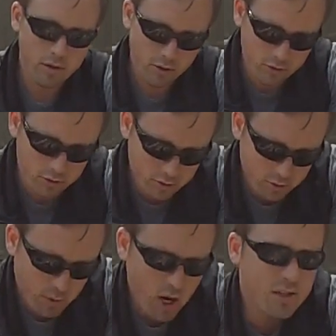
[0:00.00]
Your
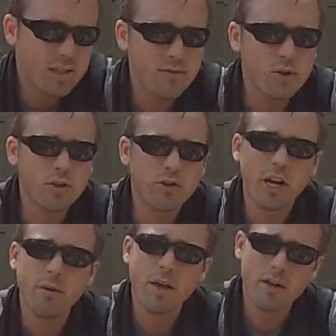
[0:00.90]
boss gives you a
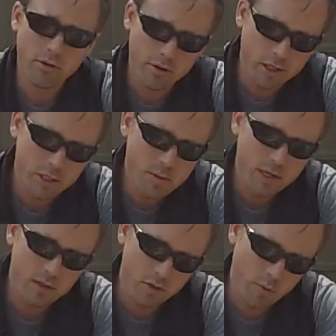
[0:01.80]
training manual, you're
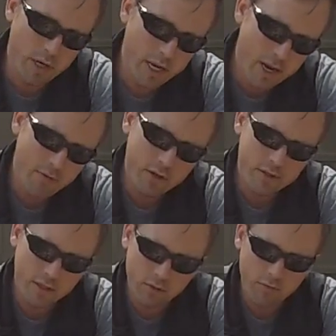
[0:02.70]
expected to read every
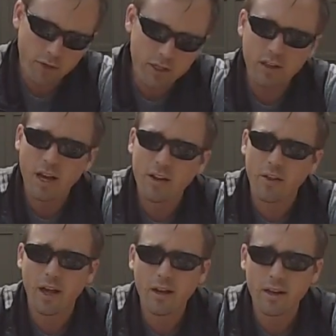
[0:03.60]
single freaking line of
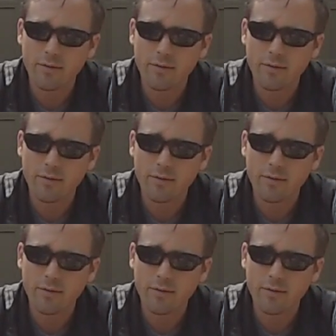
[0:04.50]
that.